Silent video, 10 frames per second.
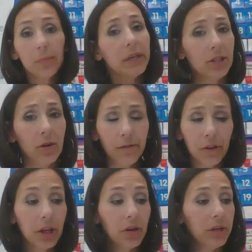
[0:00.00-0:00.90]
Please don't
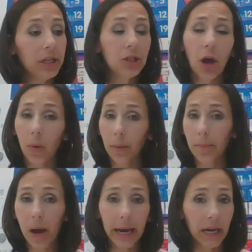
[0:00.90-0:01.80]
feel that you need to go and
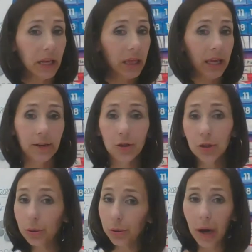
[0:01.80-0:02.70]
buy anything
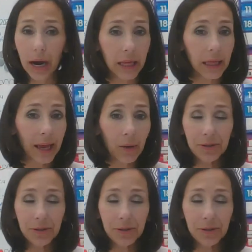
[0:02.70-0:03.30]
new or anything.